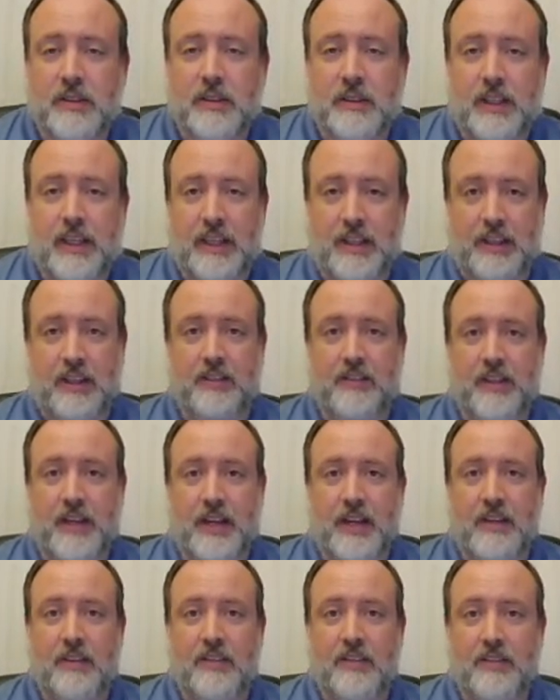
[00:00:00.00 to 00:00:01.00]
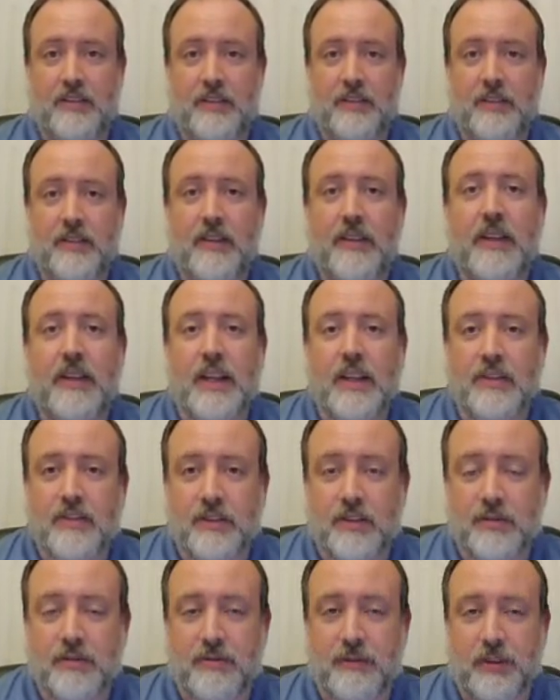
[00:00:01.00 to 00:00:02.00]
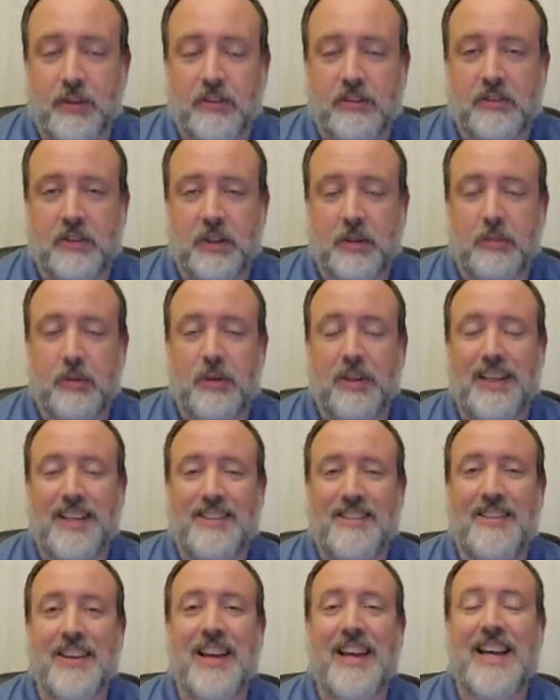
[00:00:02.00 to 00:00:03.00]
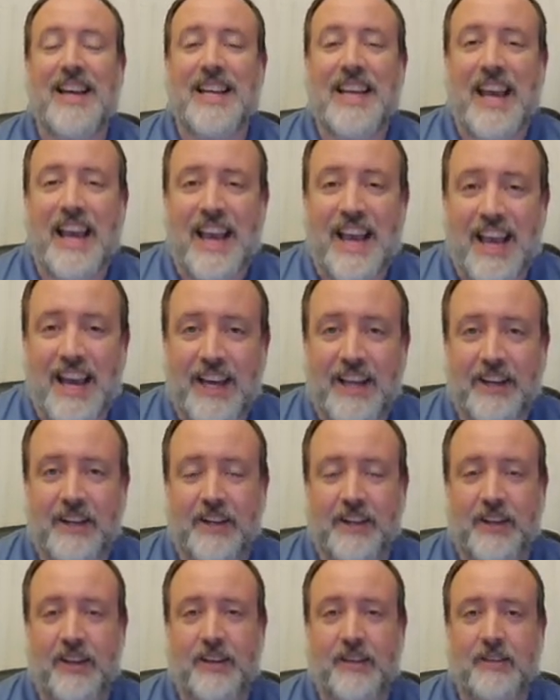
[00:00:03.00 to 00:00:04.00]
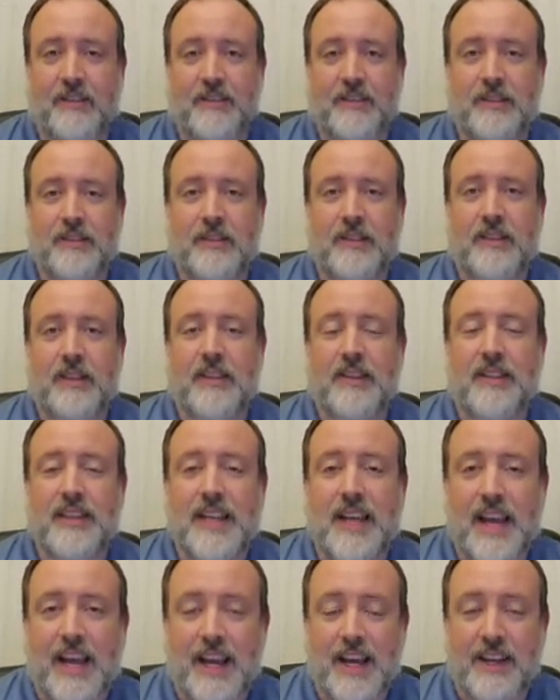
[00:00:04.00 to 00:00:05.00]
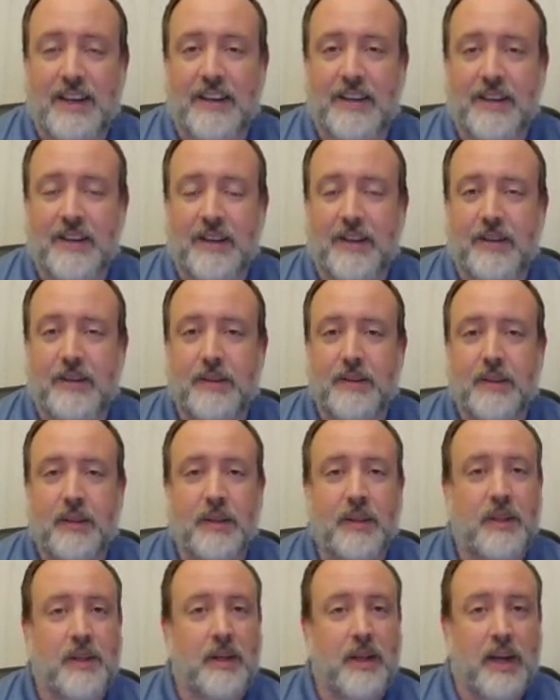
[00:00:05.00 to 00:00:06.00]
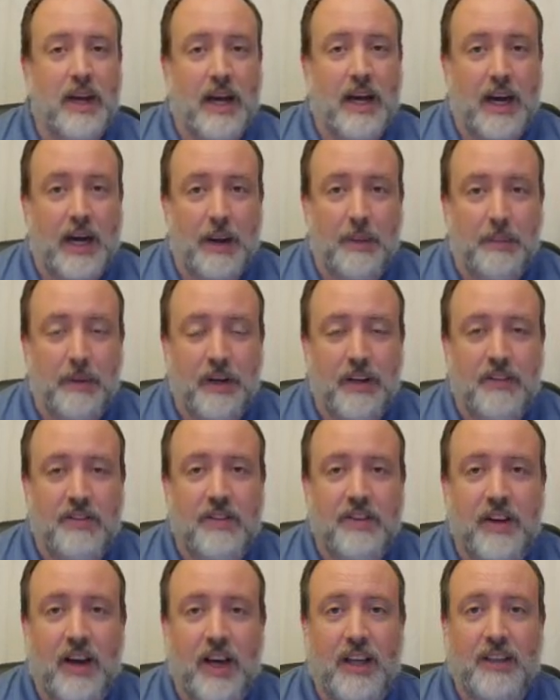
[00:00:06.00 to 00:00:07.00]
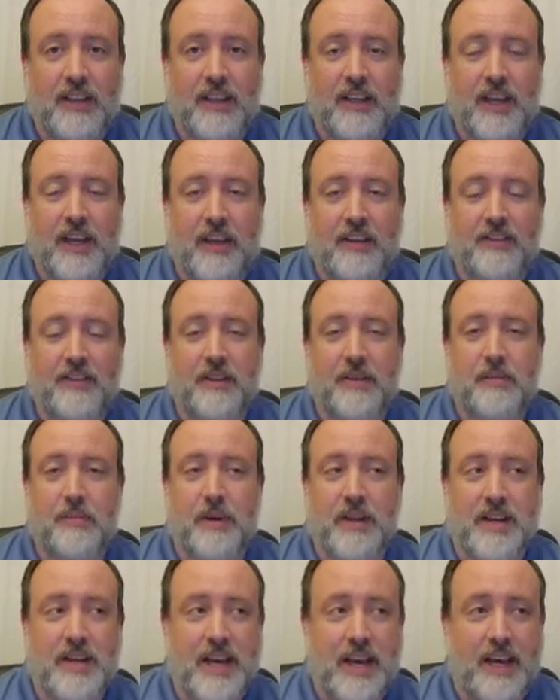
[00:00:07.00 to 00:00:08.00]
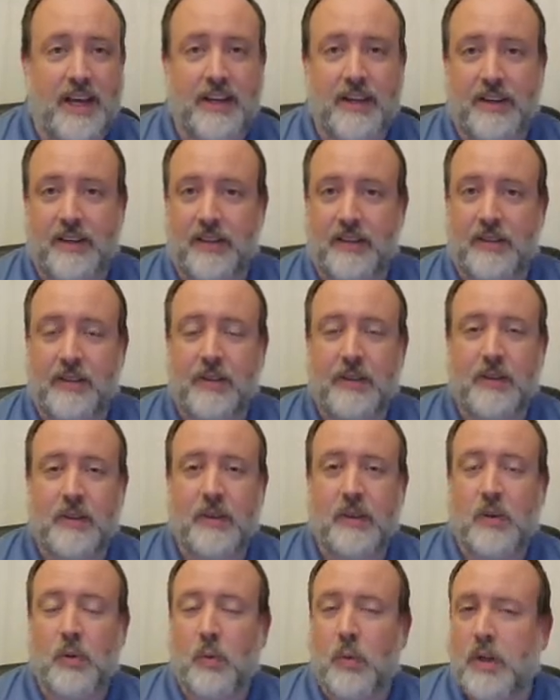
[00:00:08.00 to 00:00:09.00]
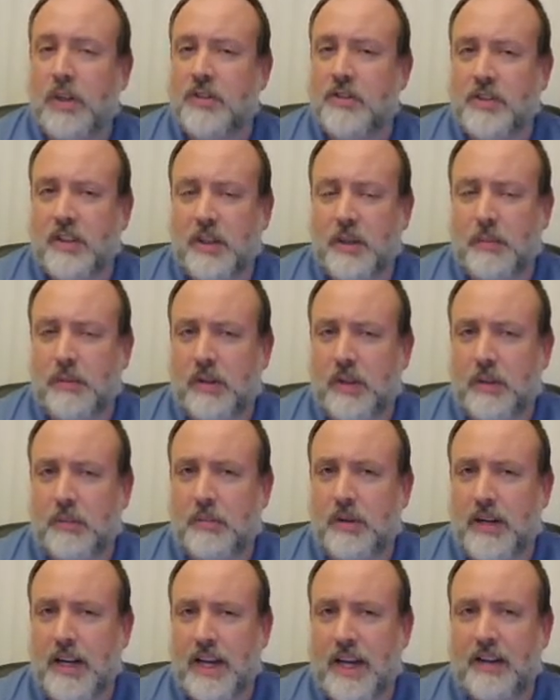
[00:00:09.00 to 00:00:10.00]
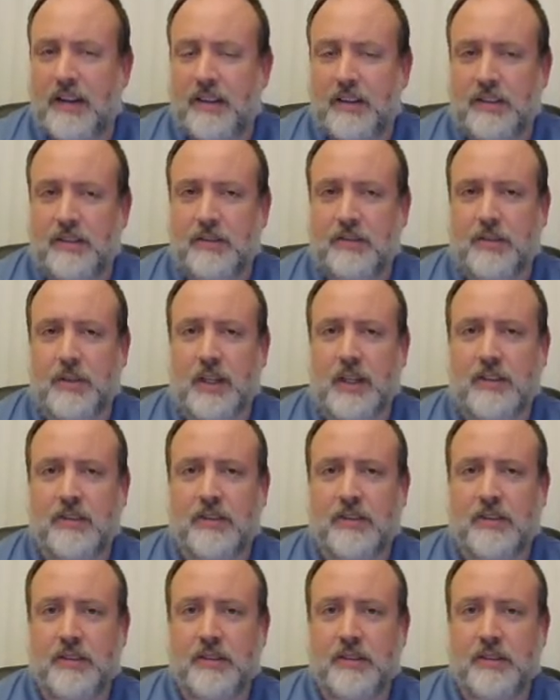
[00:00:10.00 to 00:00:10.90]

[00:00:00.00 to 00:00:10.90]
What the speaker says: In this case, it's the first syllable. It's Canada. Canada. But it's not the case in banana. Which syllable in banana is stressed?